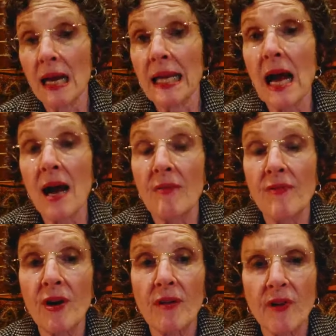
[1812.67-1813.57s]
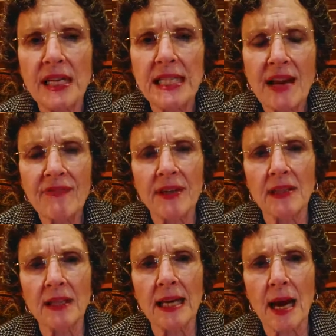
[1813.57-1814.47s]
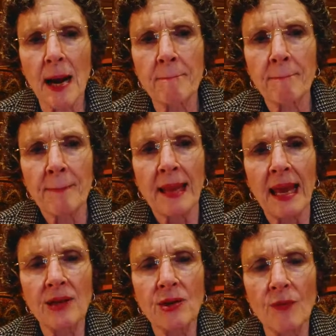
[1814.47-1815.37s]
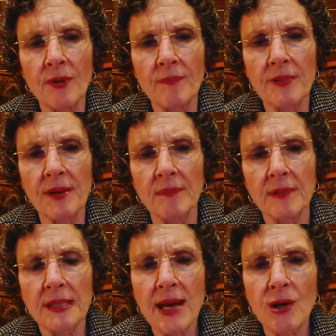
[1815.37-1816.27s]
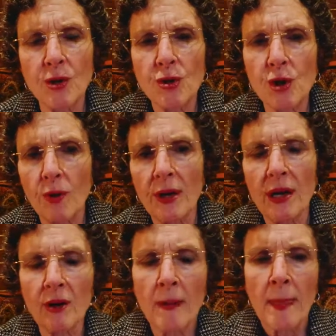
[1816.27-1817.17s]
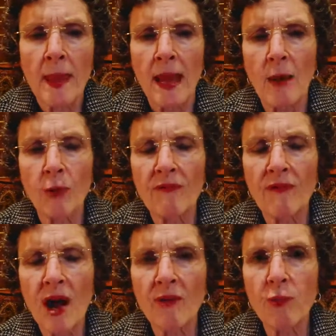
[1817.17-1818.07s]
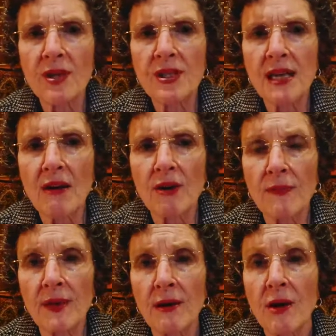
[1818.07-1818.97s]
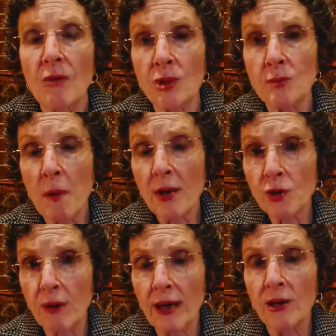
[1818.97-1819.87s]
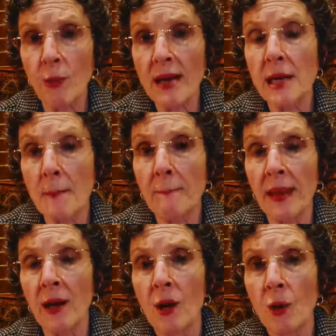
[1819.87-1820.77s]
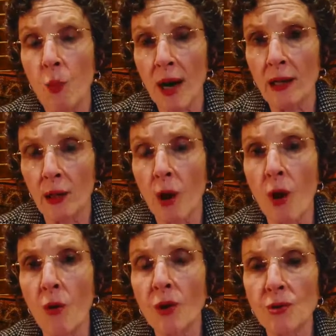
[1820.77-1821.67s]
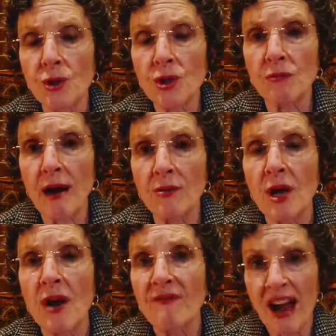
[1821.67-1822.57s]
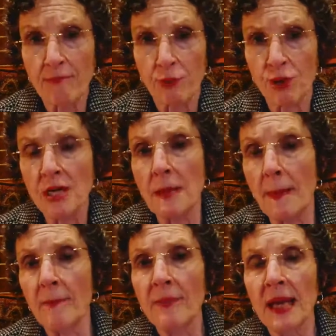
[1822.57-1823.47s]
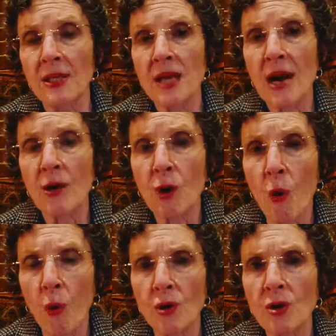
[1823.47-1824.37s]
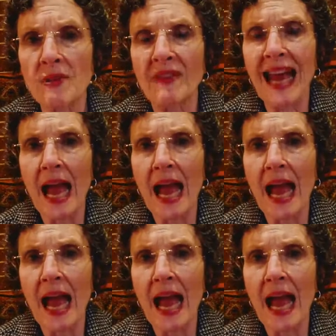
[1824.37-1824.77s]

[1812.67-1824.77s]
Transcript: Yeah, very, very definitely. Um, and you know the the data you showed here, and we're involved with Sarah. The response rate, you know, ended up being quite low. You know, just around five percent in the entire cohort in terms of an